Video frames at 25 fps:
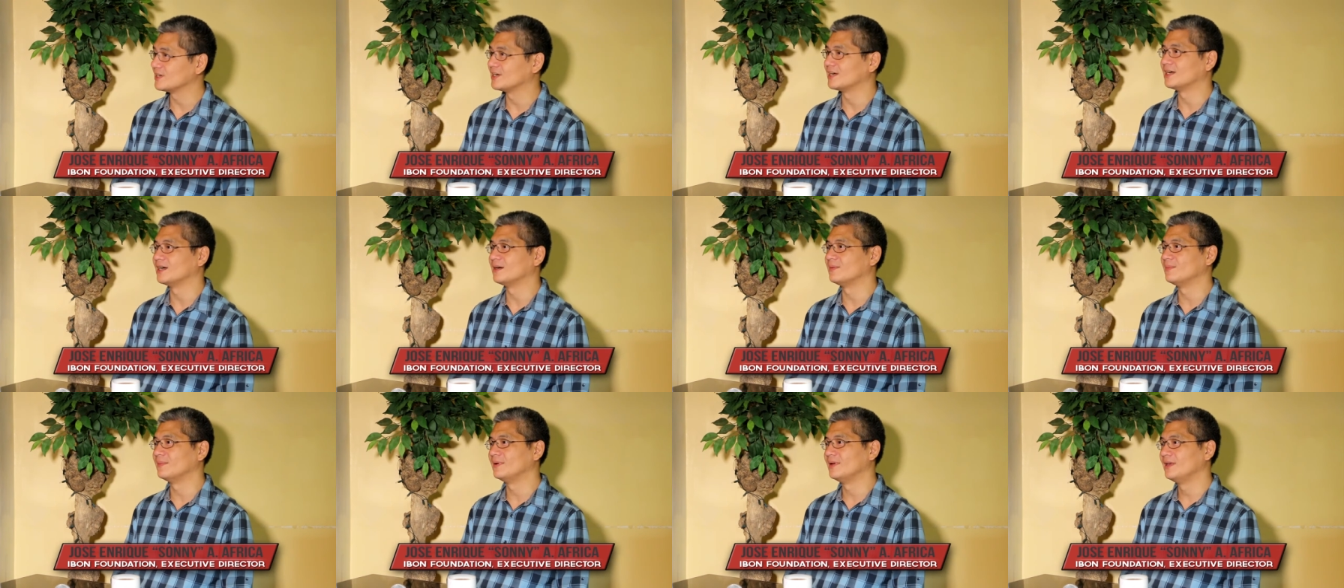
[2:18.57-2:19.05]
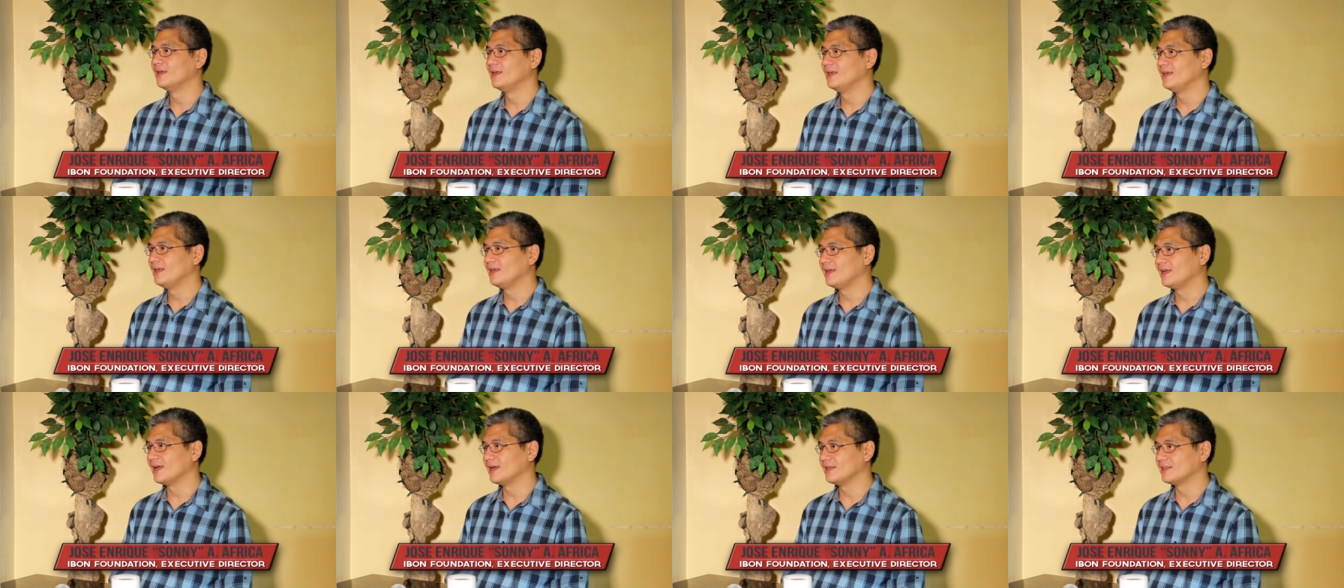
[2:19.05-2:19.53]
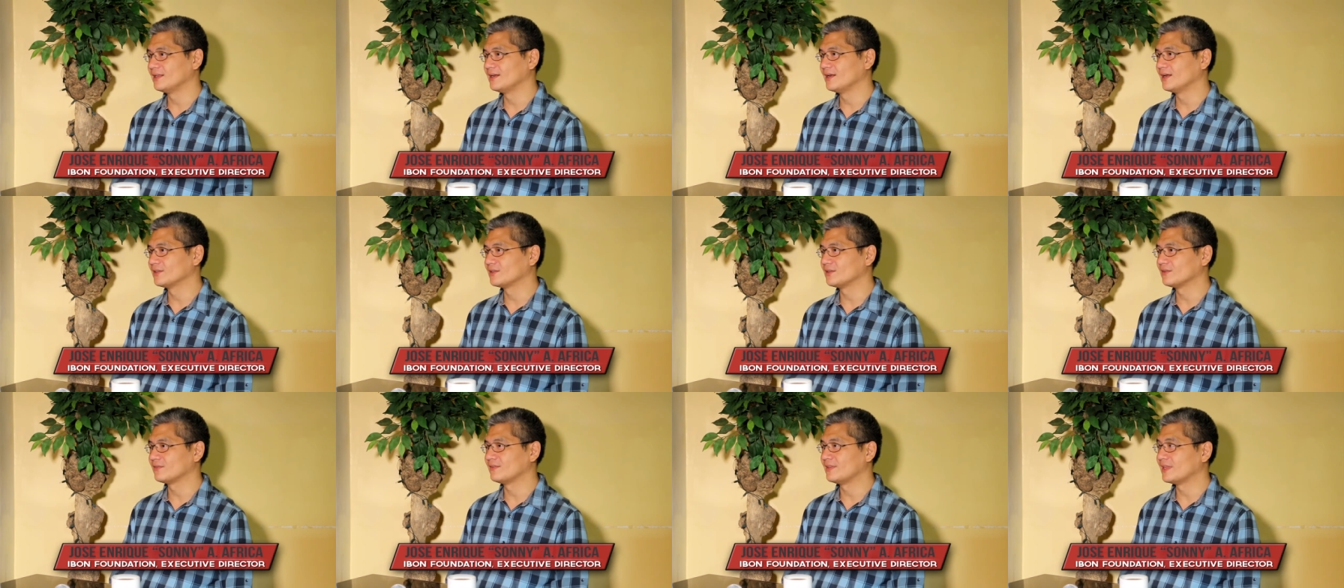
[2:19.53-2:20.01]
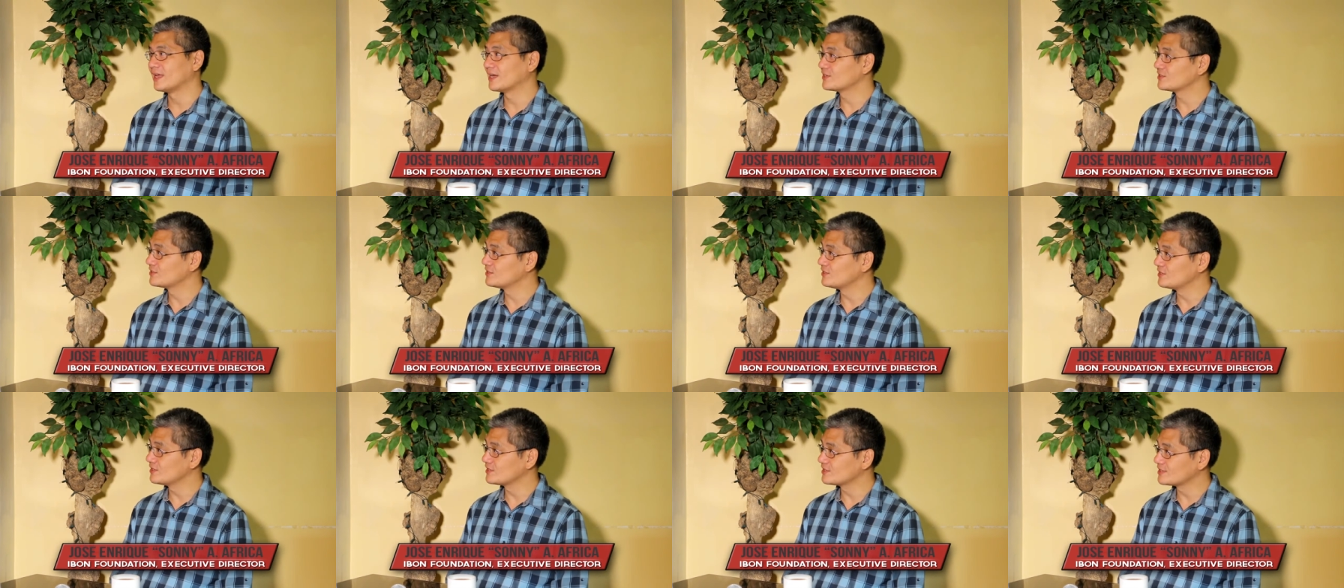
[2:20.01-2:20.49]
Um, he had a lot of
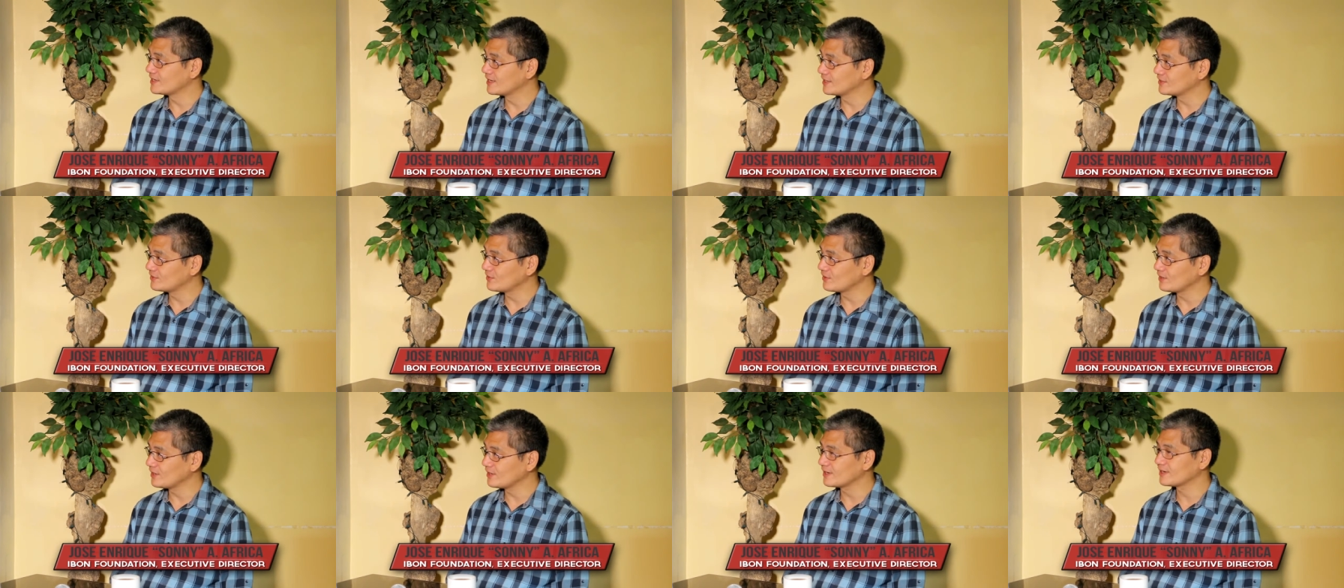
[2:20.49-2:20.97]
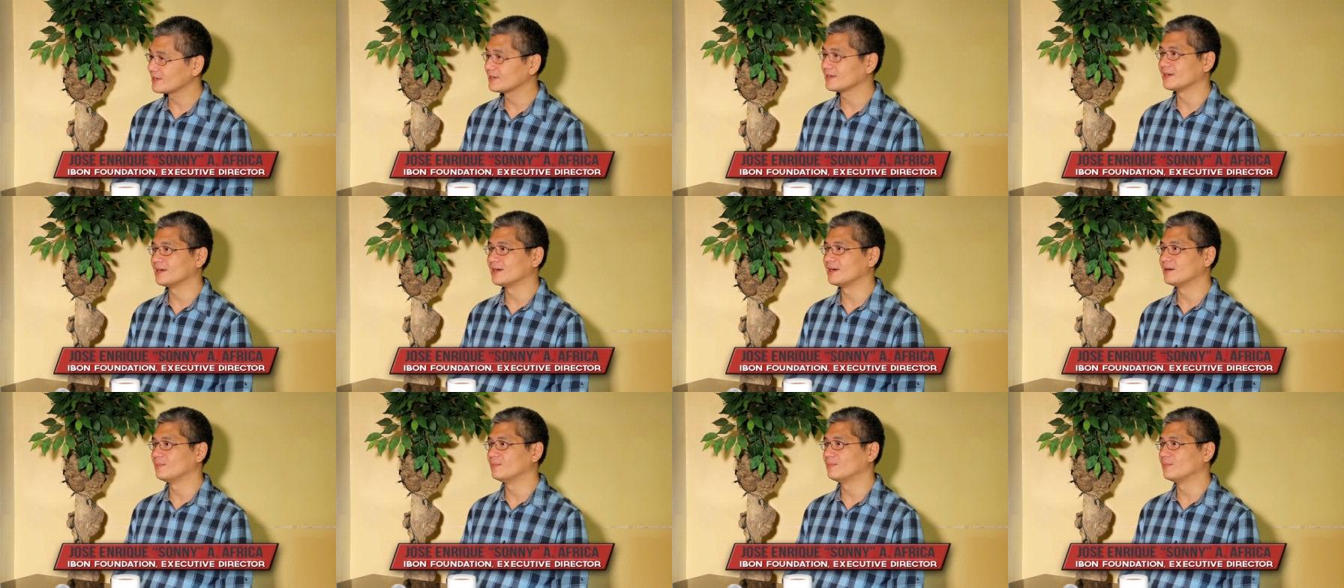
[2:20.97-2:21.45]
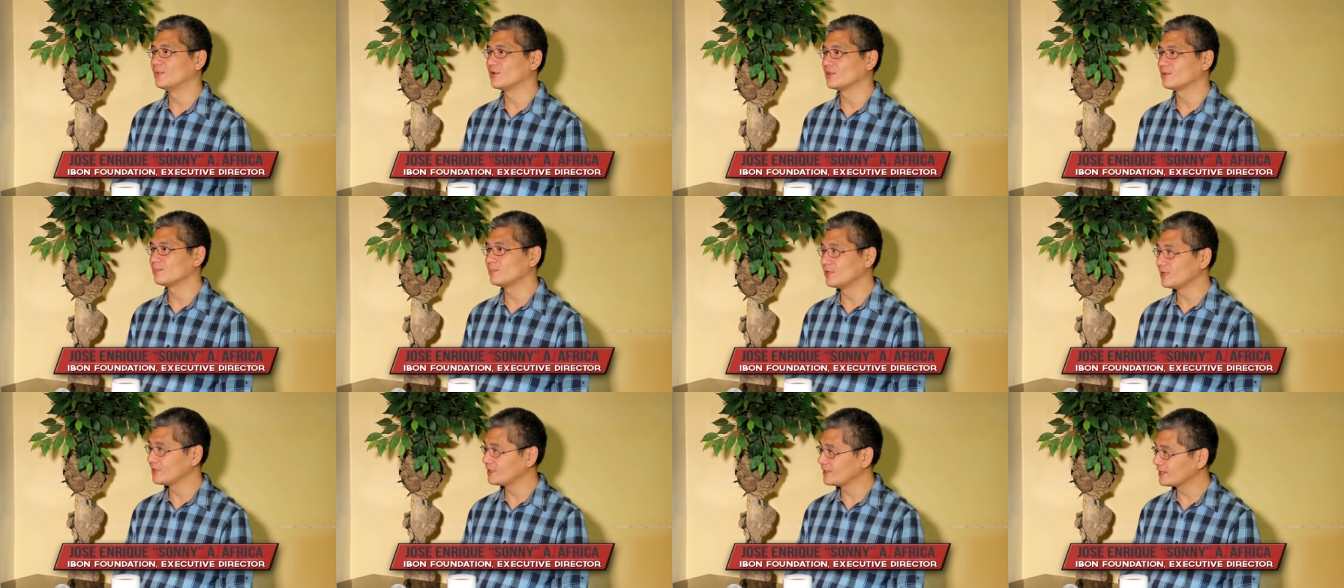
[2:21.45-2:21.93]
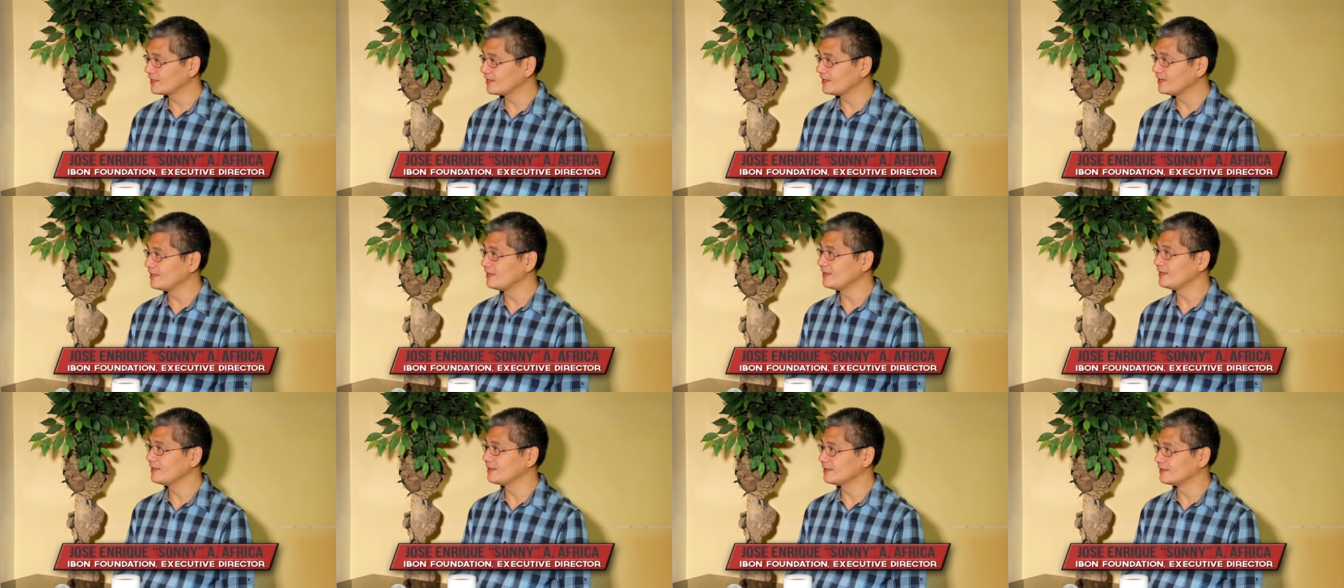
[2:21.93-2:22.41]
nationalist rhetoric, um, both
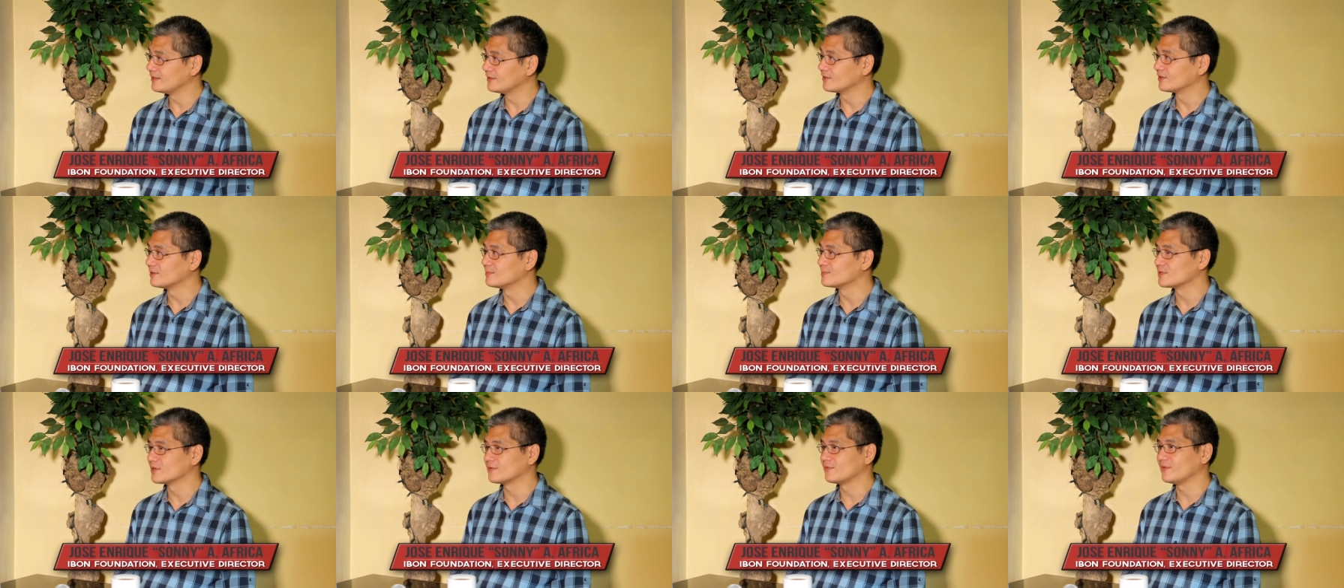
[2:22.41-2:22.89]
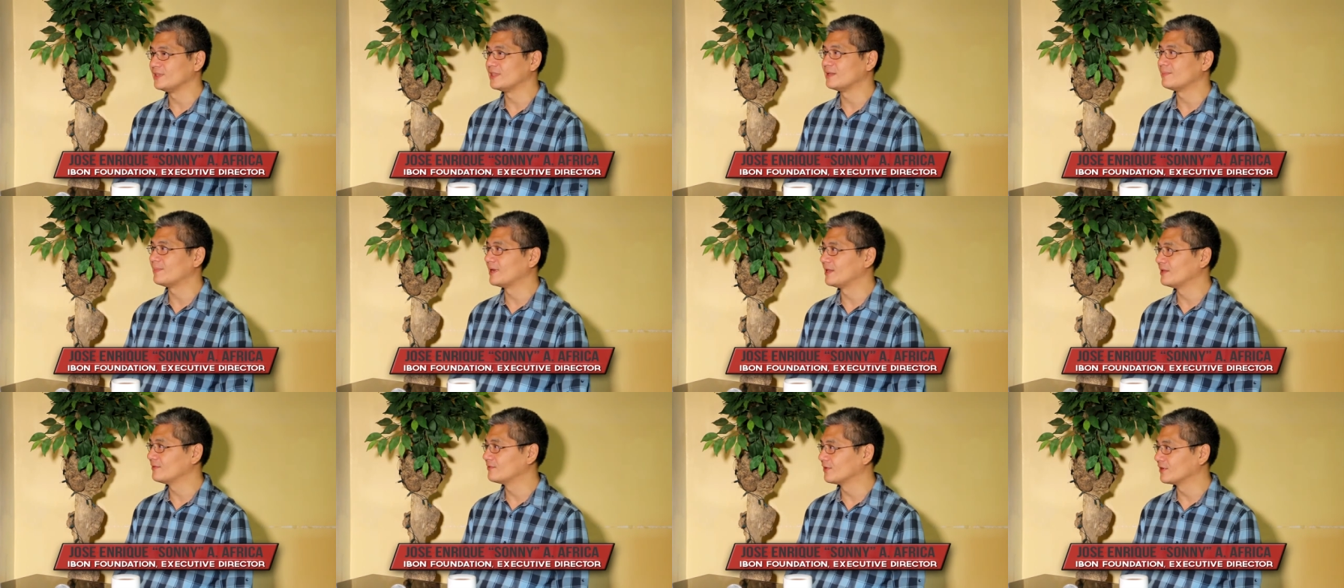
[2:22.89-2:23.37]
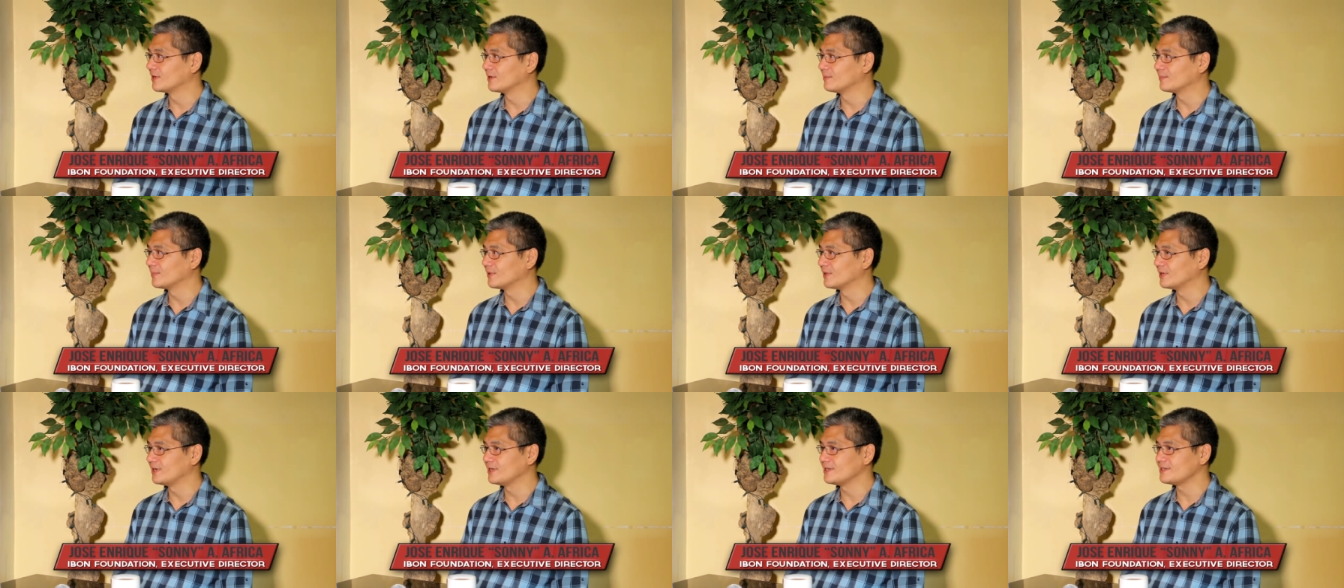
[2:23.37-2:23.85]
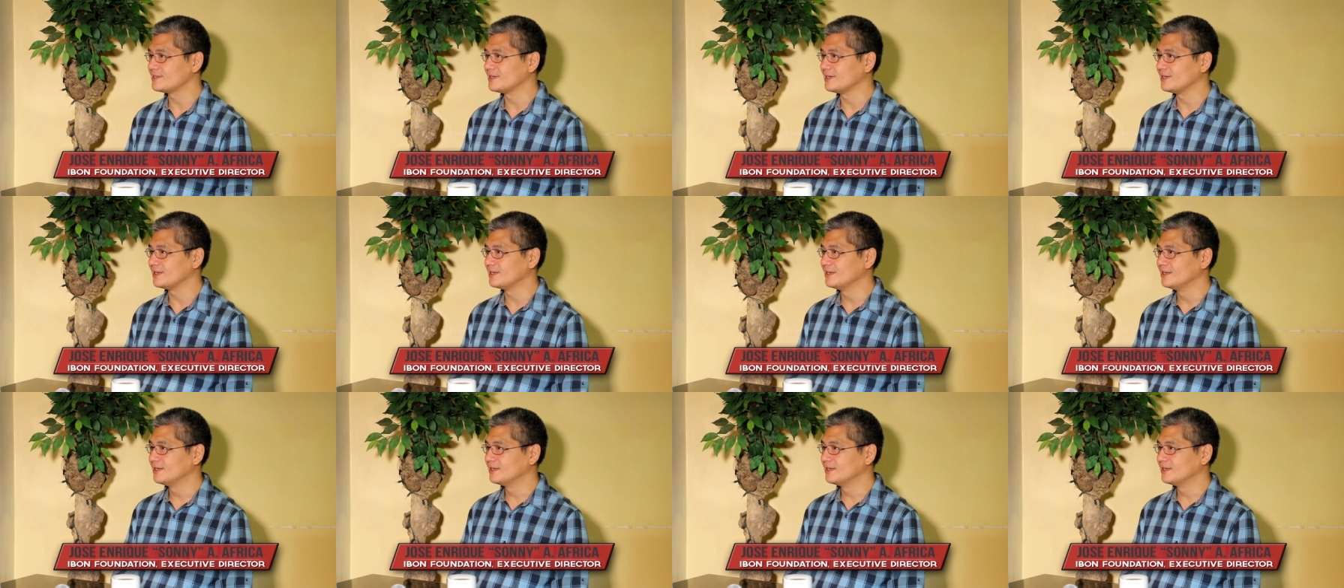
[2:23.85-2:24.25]
politically, in terms of independent foreign policy,